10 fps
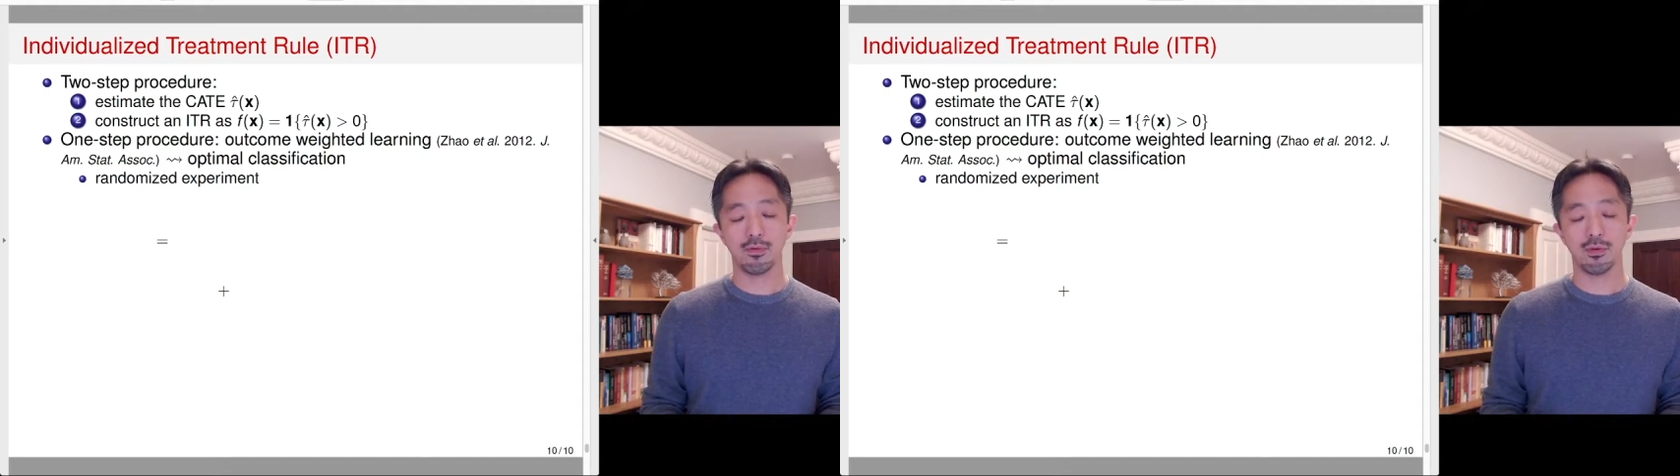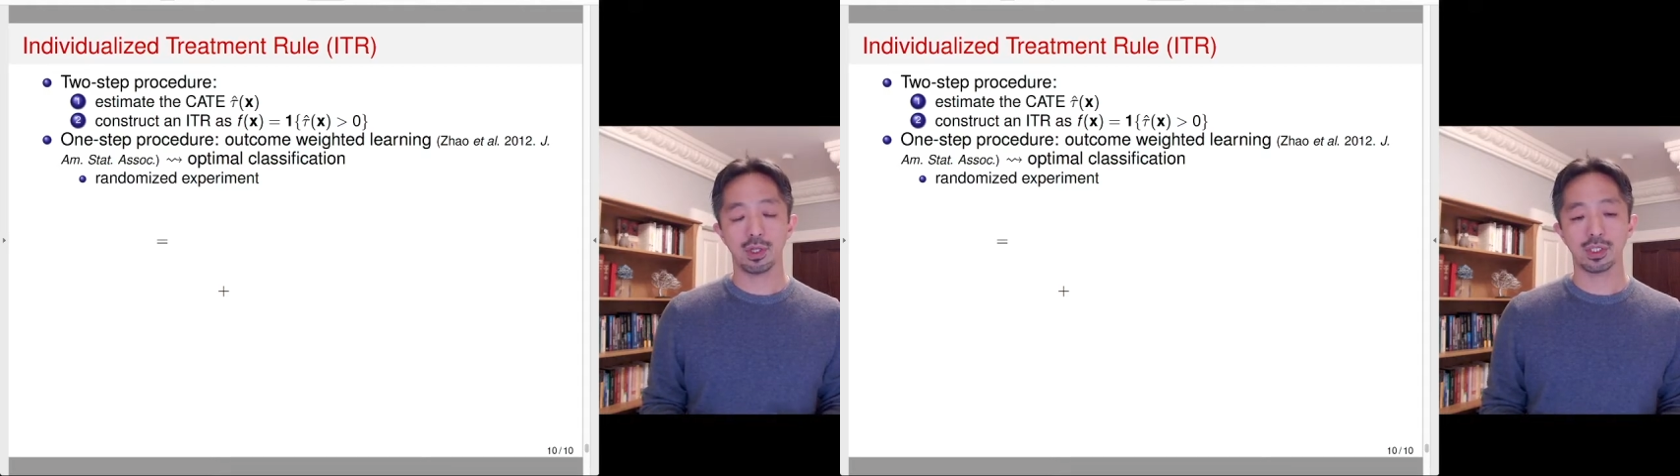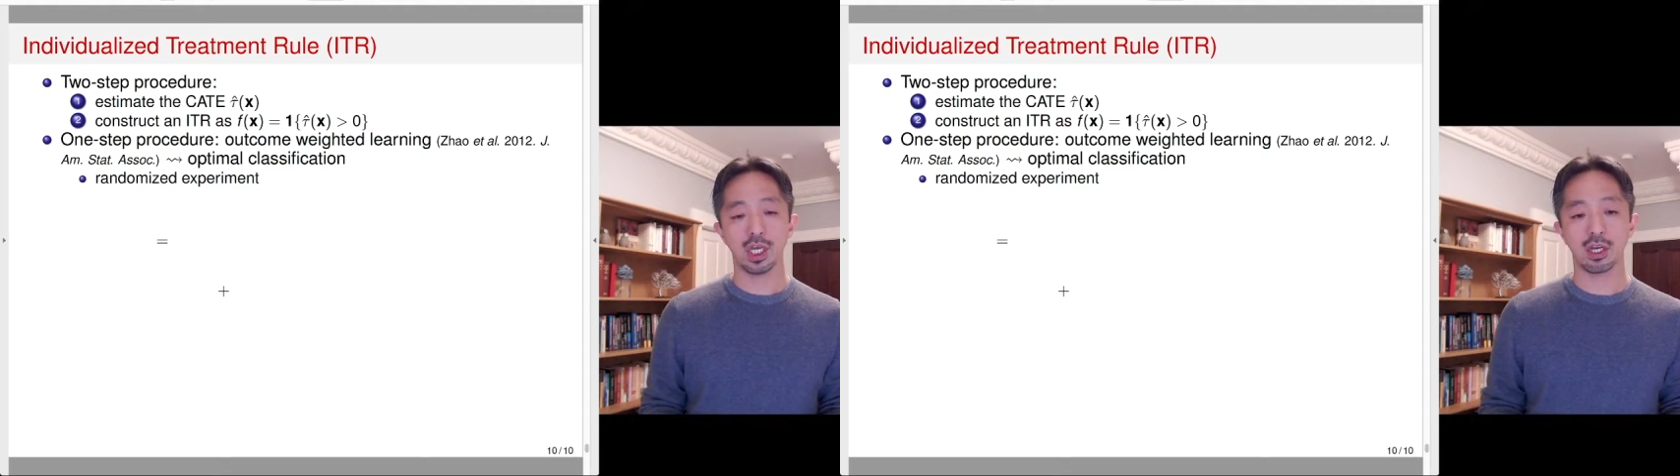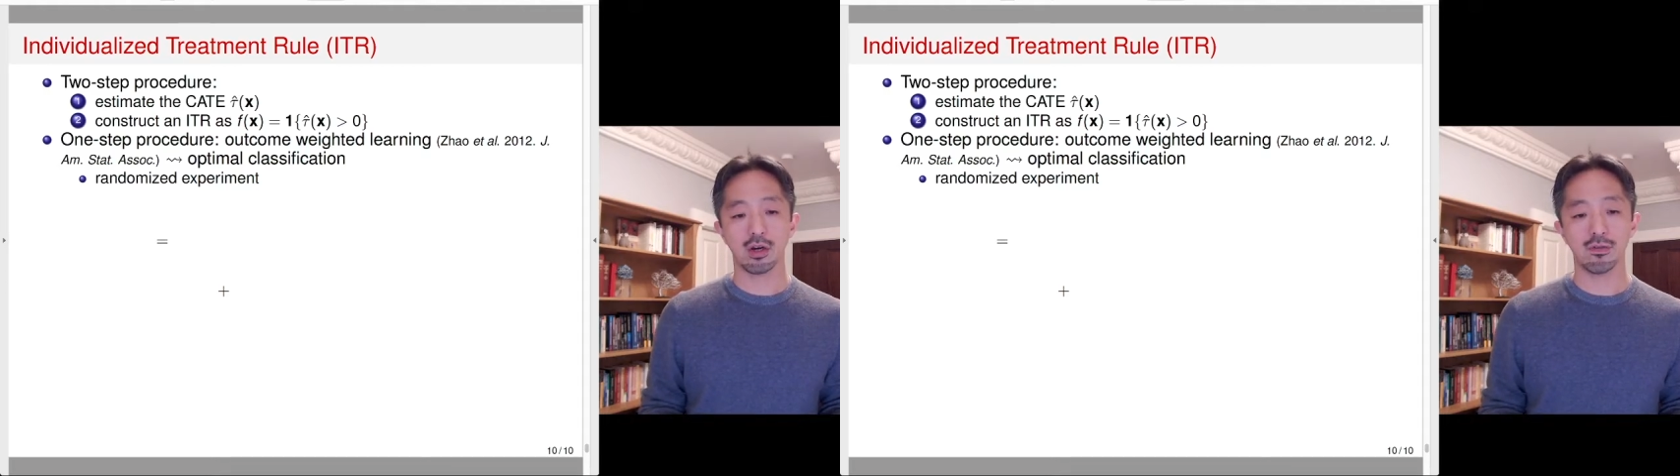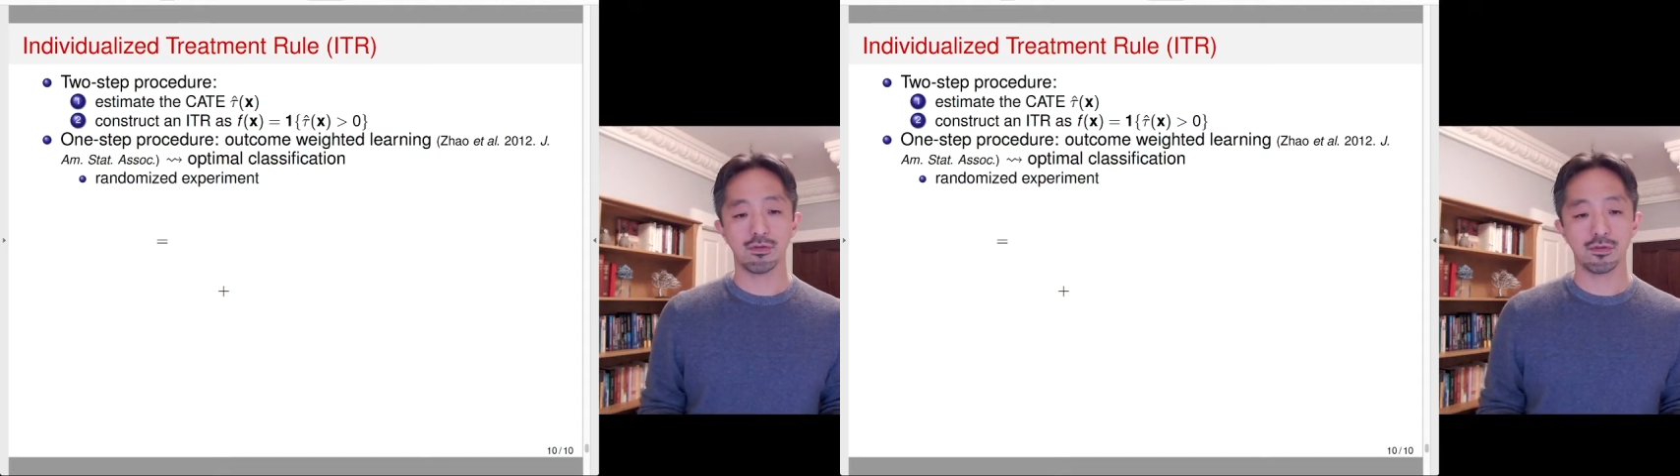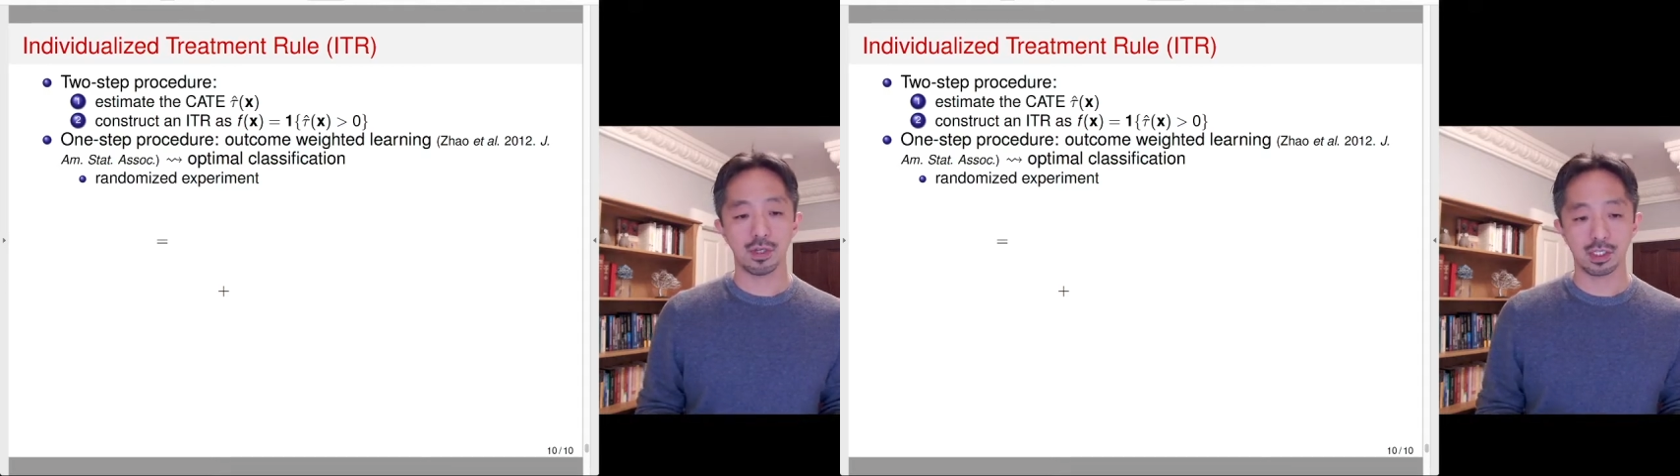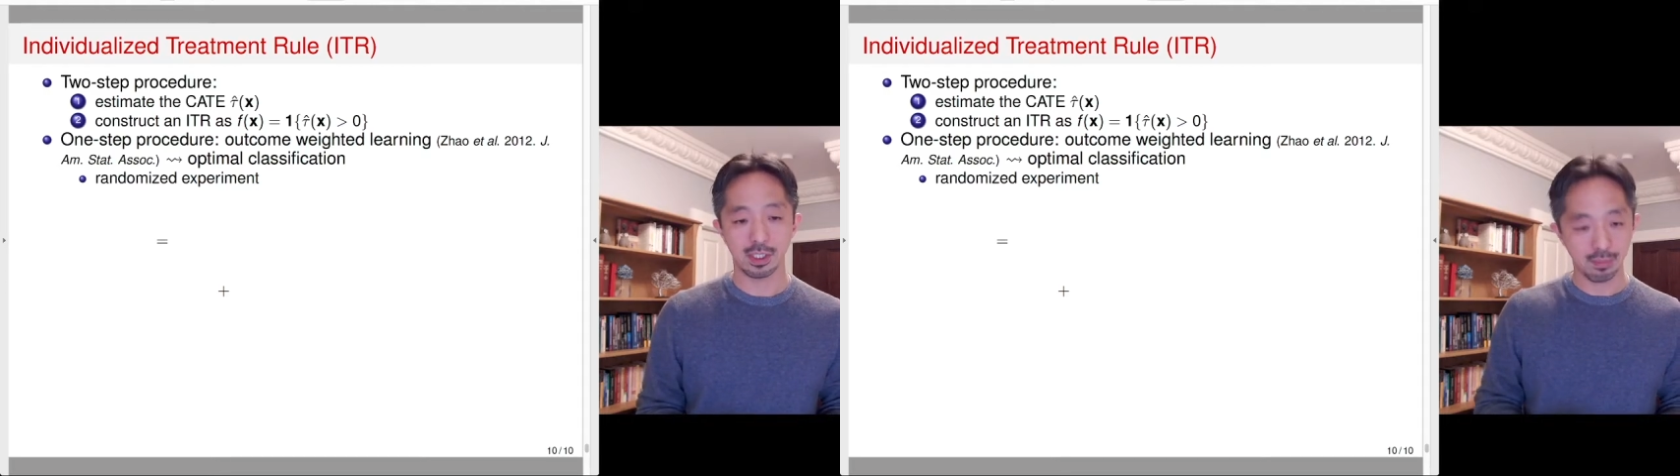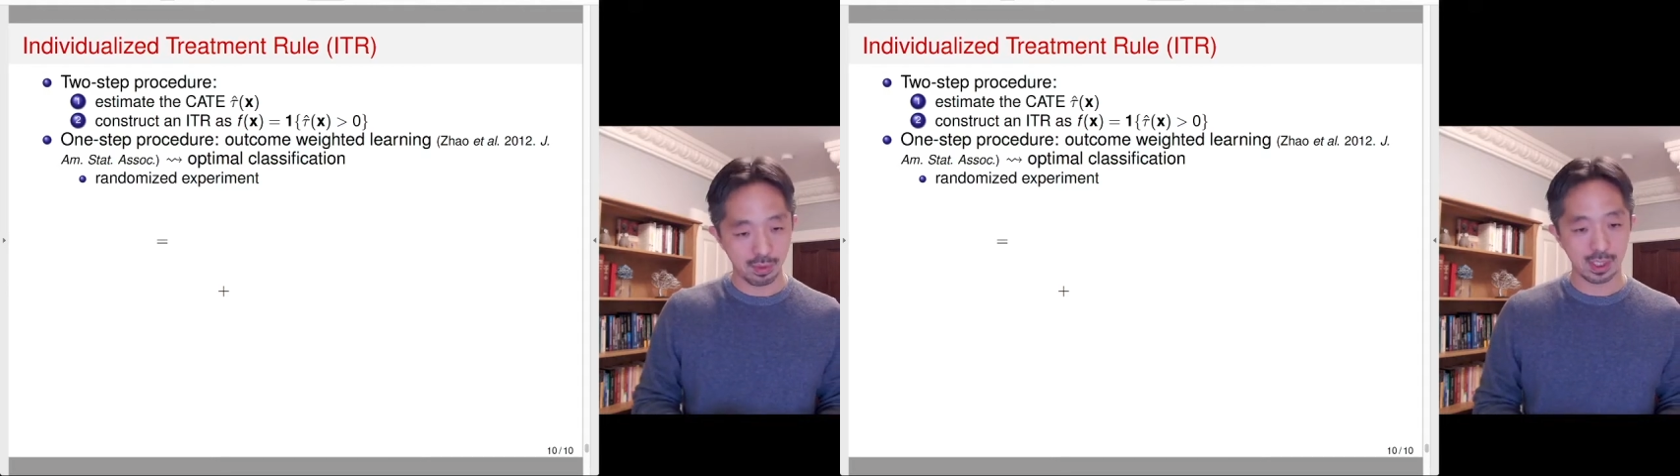for the sake of
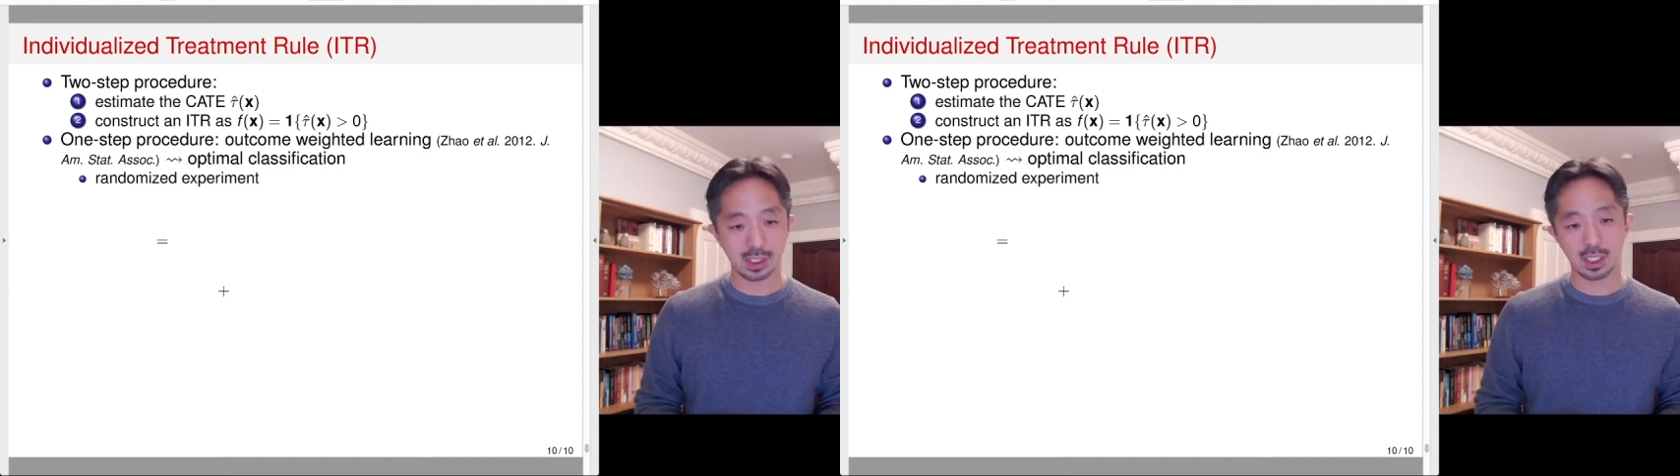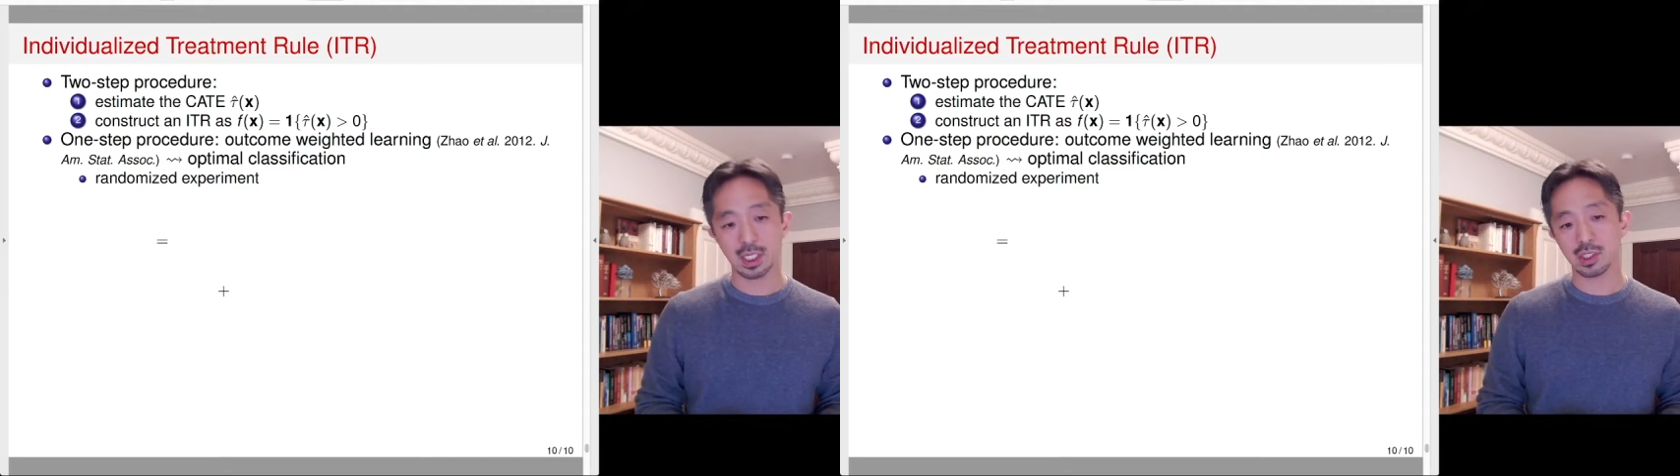simplicity.